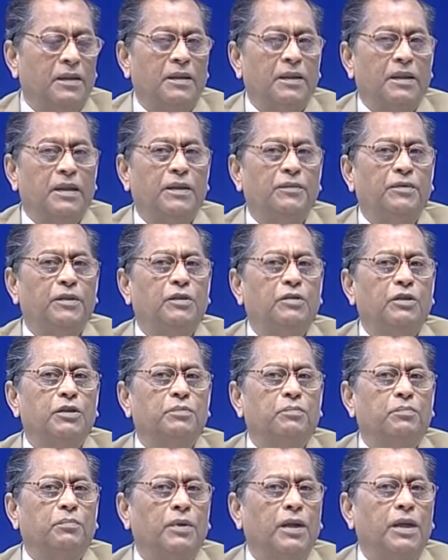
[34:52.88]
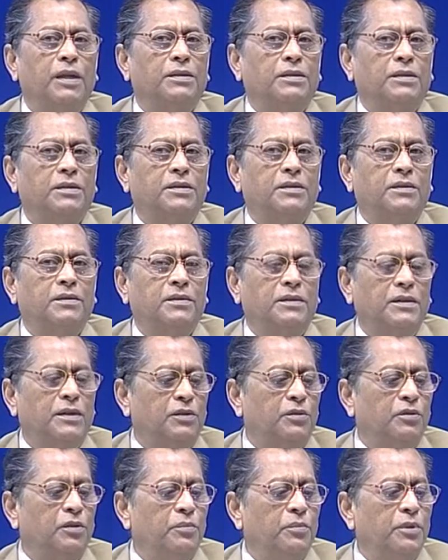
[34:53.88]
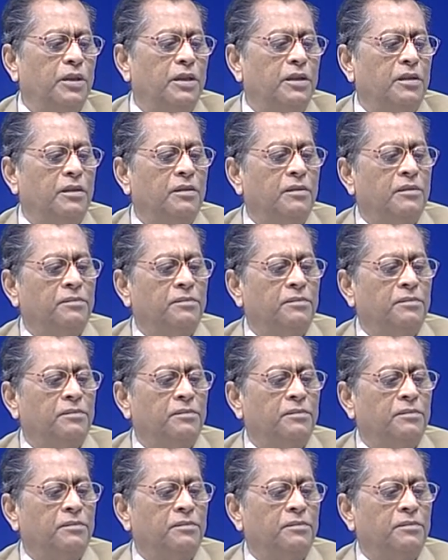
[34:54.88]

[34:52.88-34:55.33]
If it was plus, it will mean